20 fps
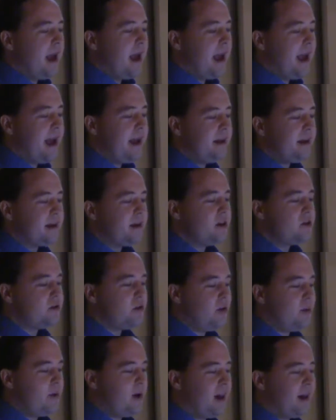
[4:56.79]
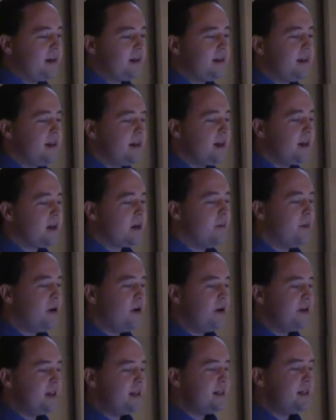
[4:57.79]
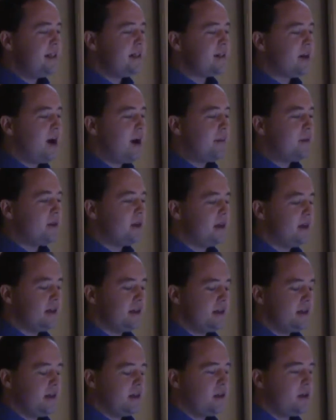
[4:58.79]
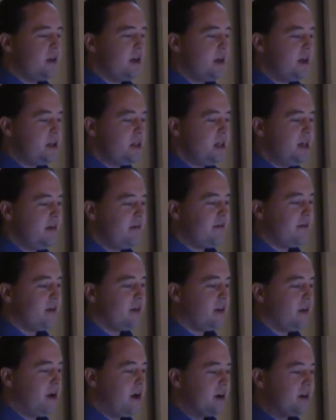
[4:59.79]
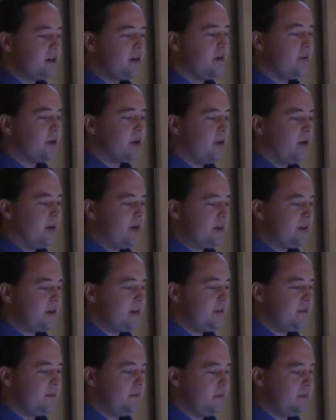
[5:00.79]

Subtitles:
and a control policy that composes these options to achieve long-term goals.